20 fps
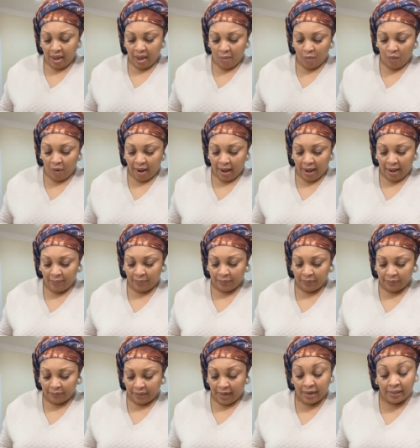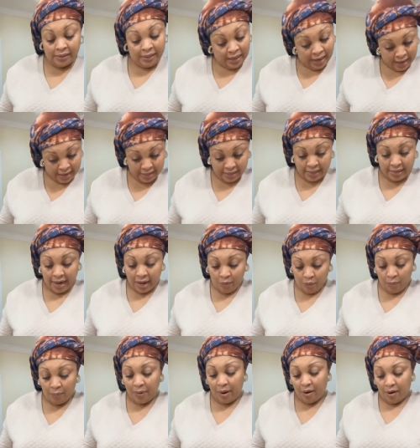Man, what happened? I say I did.
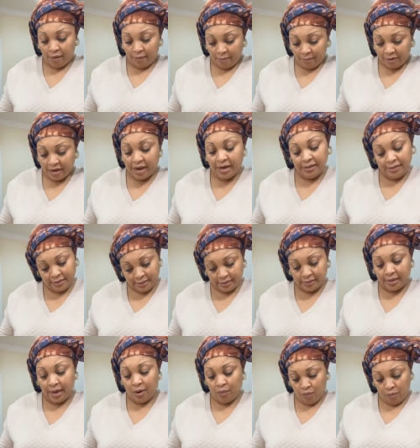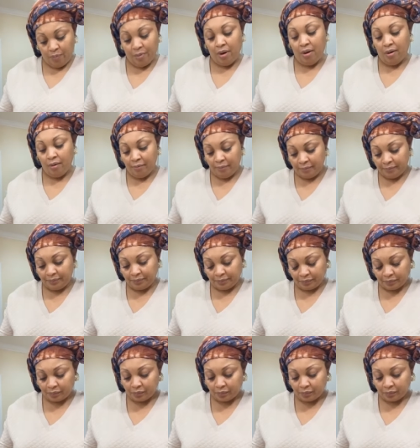I whoop her. Yes, I whoop her.